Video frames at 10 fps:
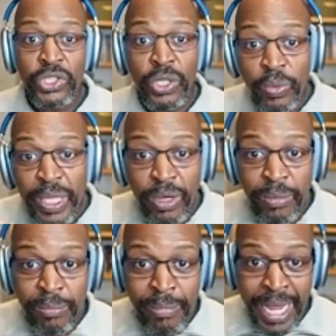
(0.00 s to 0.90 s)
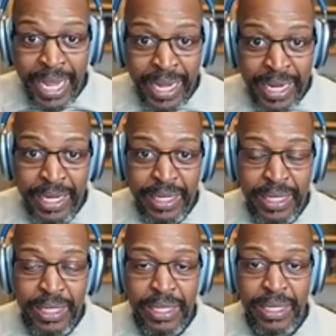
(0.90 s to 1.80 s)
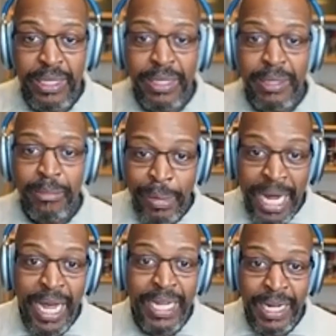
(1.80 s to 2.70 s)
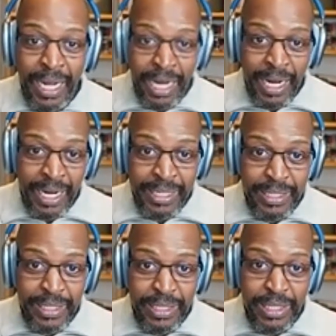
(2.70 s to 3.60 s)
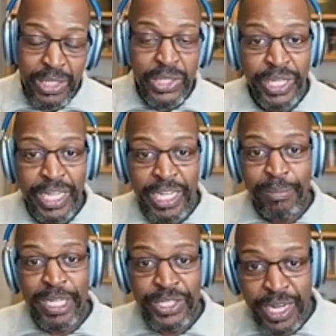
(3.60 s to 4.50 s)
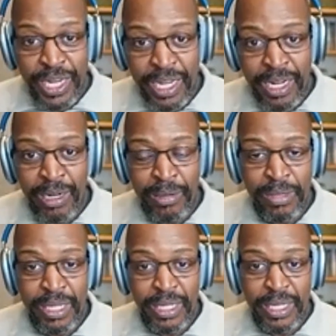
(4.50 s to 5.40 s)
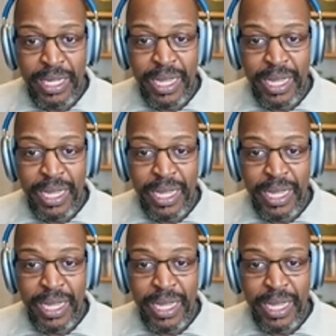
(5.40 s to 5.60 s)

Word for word: So we were made by God to image him